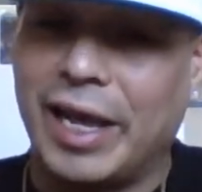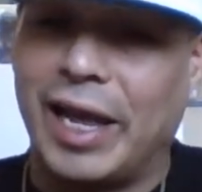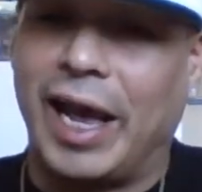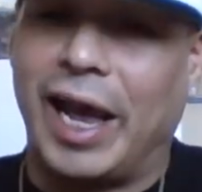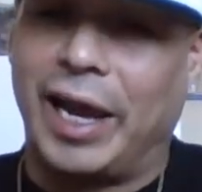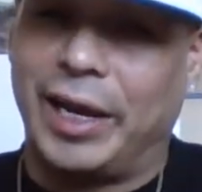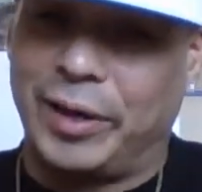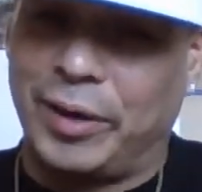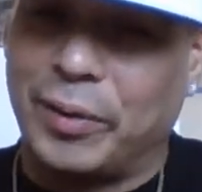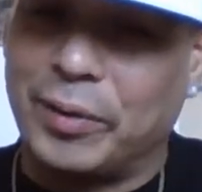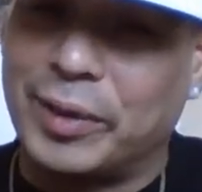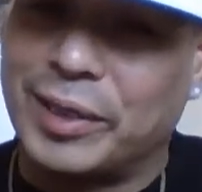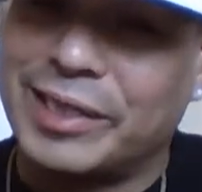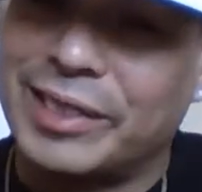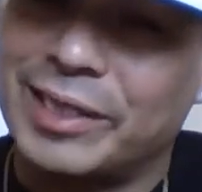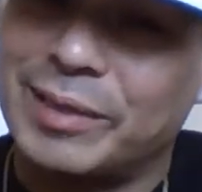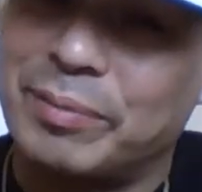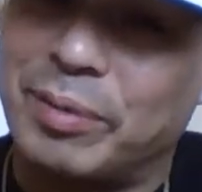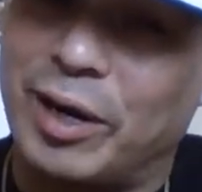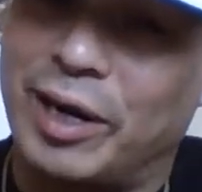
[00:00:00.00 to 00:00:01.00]
I know
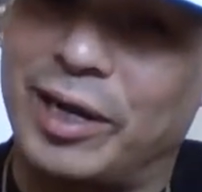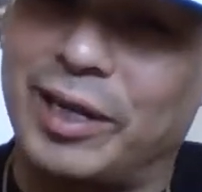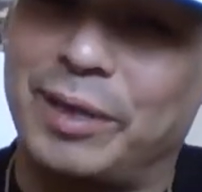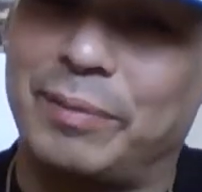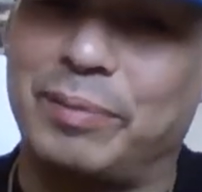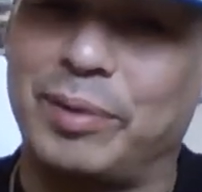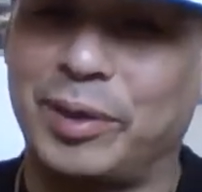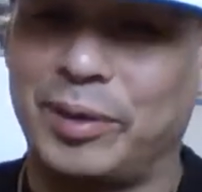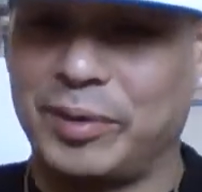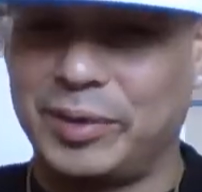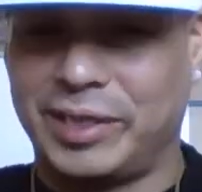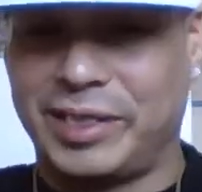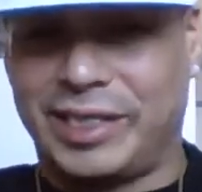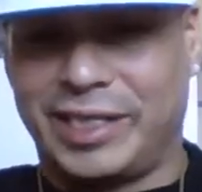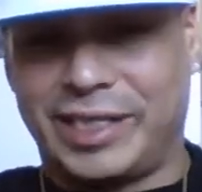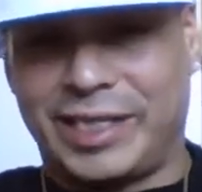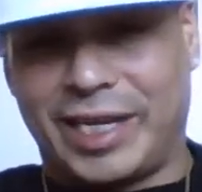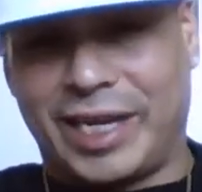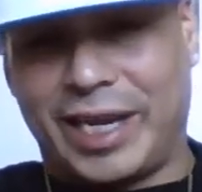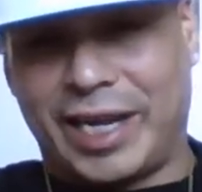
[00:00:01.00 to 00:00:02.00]
this is part of the
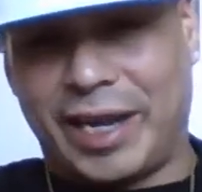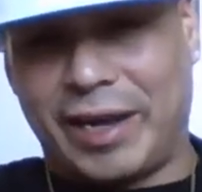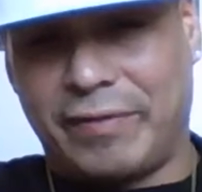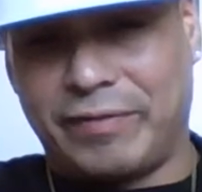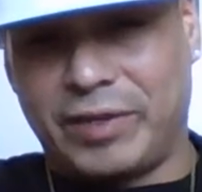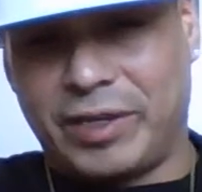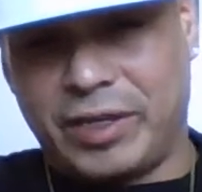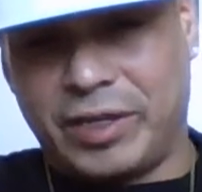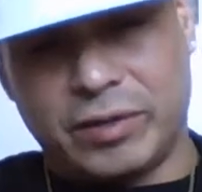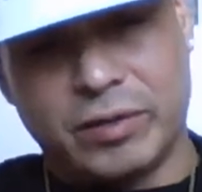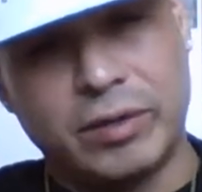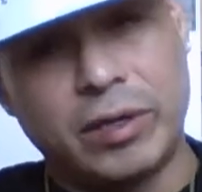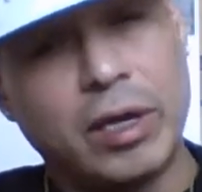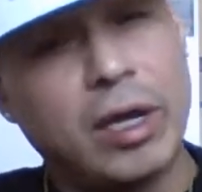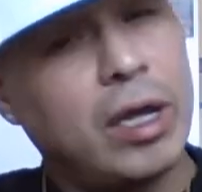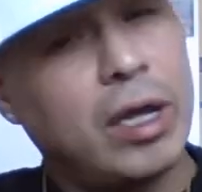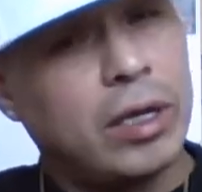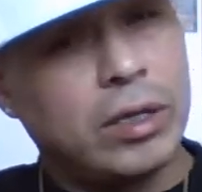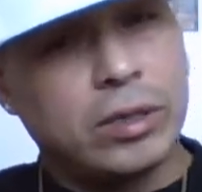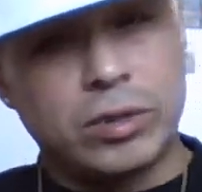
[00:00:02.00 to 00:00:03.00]
process that I have to do.
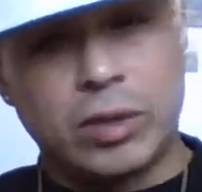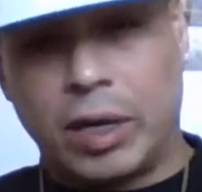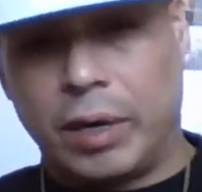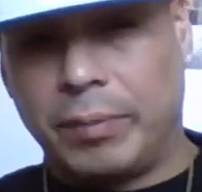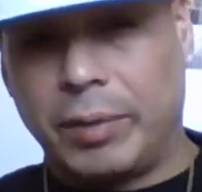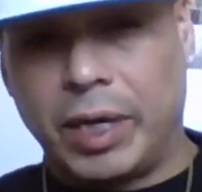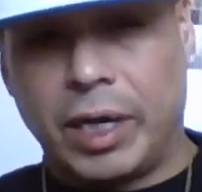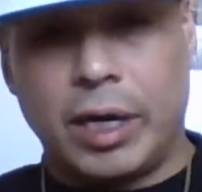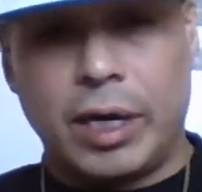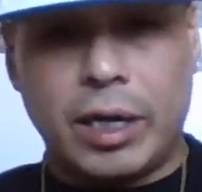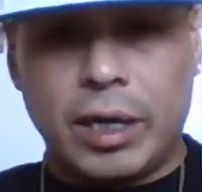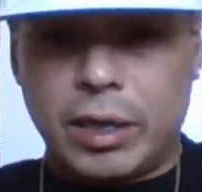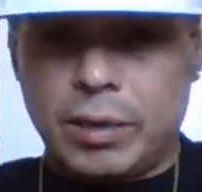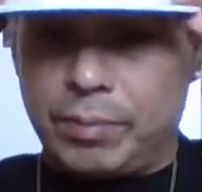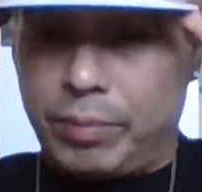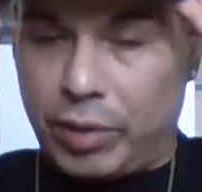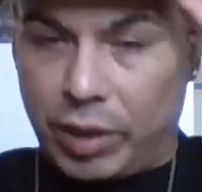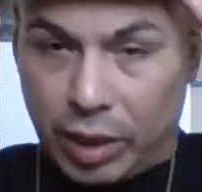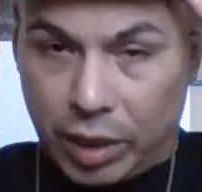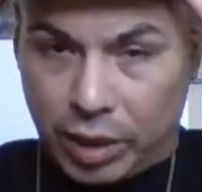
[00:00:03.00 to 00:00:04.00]
So I'm here, I'm
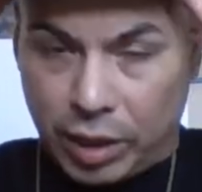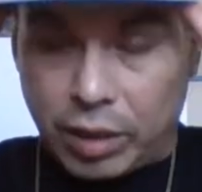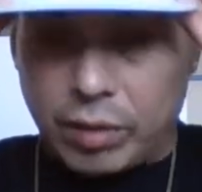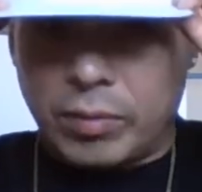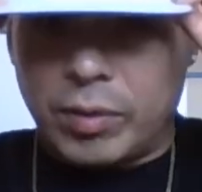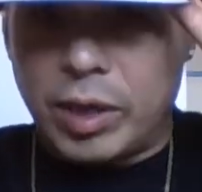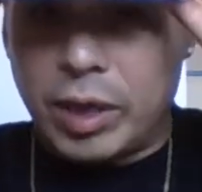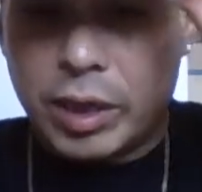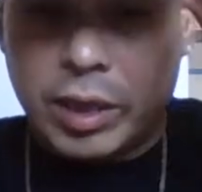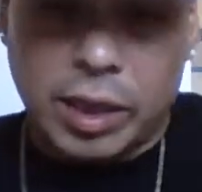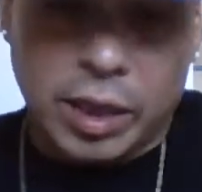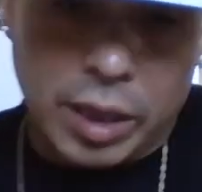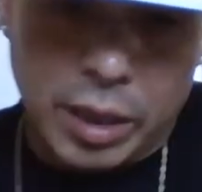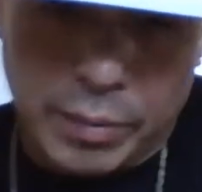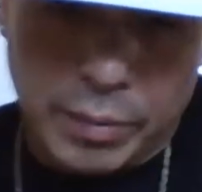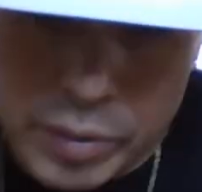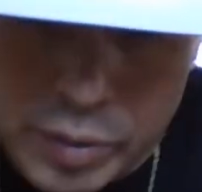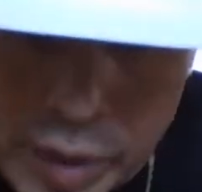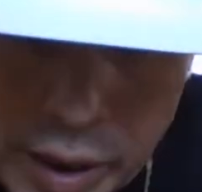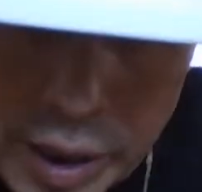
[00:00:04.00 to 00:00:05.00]
putting in the work, and
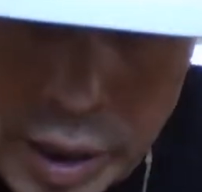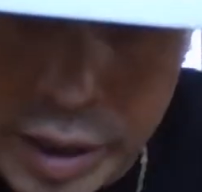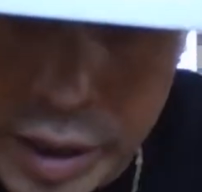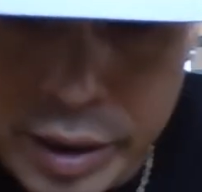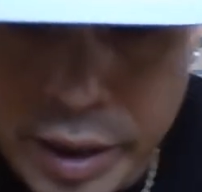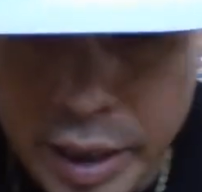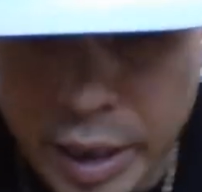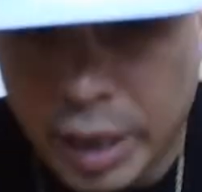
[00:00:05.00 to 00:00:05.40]
I'm doing it.